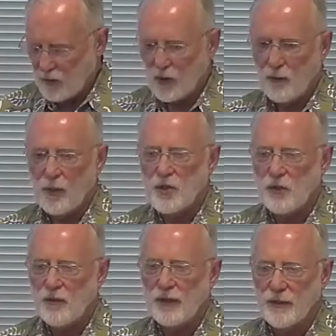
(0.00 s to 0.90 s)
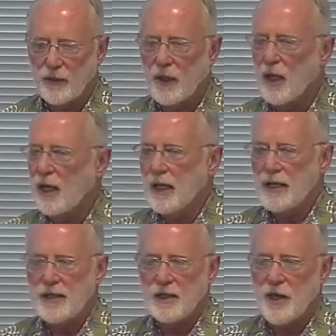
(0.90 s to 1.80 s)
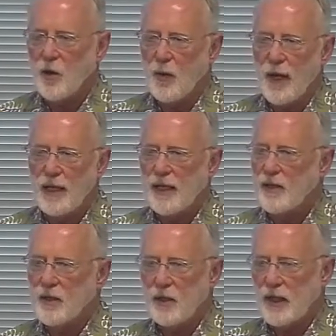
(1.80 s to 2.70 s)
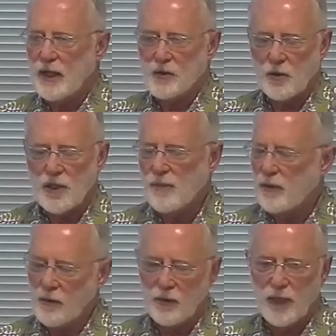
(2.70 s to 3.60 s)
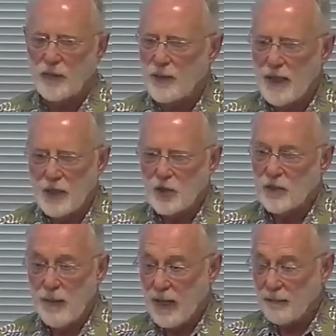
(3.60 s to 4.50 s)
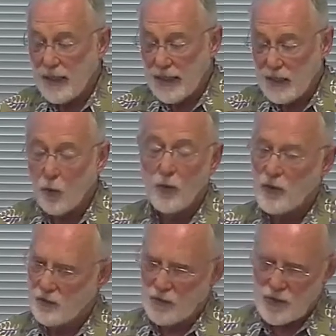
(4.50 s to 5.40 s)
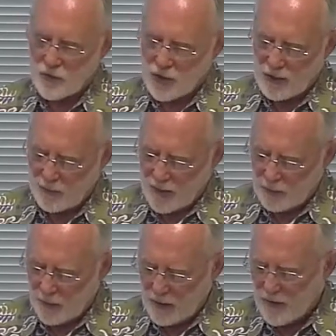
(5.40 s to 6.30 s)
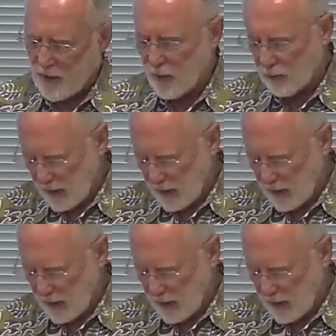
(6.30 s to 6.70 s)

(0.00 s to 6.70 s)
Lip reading: or commercial vendor is in no way either an endorsement or a recommendation by me or the University of Chicago Library. So